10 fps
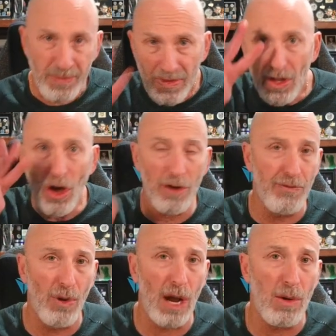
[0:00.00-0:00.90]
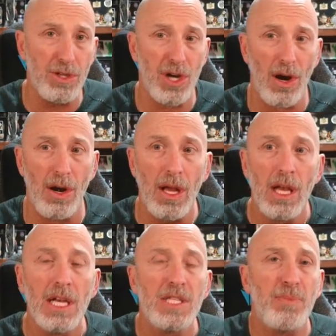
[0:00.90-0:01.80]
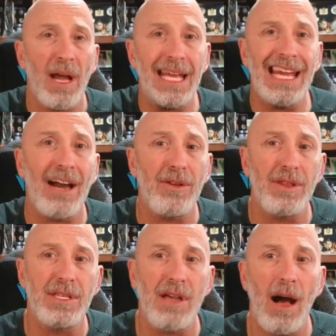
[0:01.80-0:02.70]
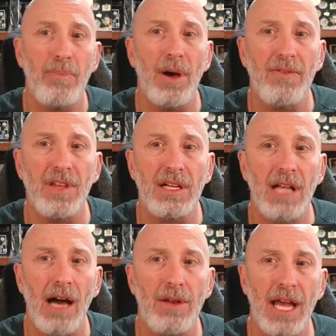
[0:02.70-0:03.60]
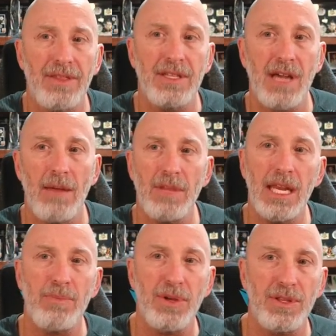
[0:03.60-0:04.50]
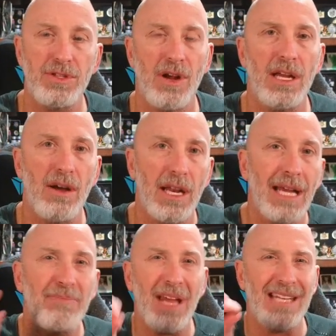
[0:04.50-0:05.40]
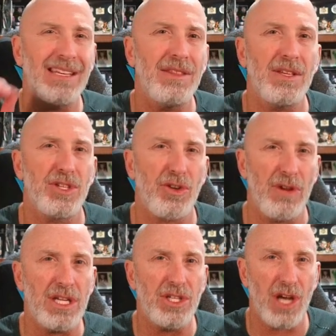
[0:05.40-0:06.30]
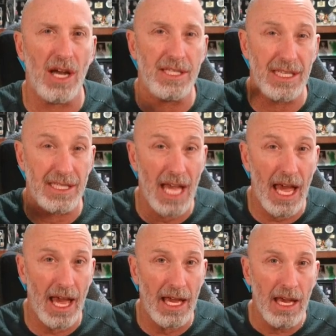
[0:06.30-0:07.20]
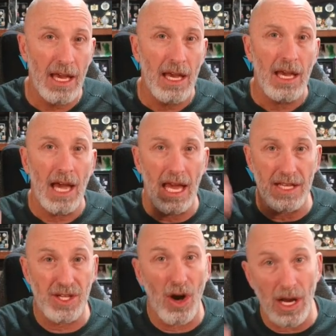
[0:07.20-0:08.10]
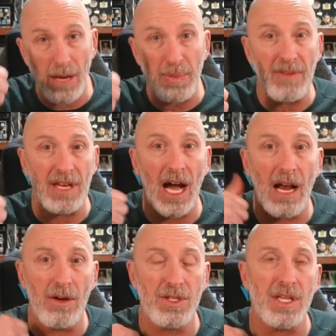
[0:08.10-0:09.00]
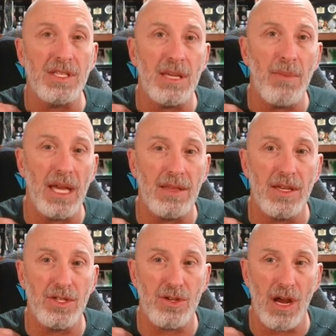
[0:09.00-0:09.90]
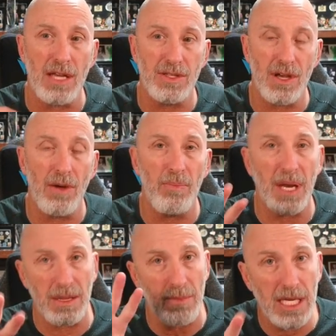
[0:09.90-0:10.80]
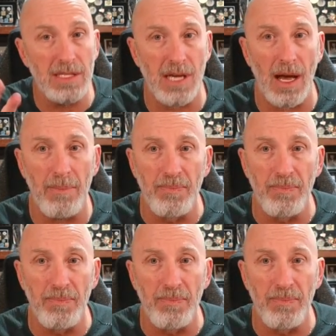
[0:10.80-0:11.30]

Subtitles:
on a 4-hour chart, spiking out of the top of the cloud at the time that he put the trade on. I did this screenshot today, and it's gone up even higher since he made this trade. So, but in the meantime,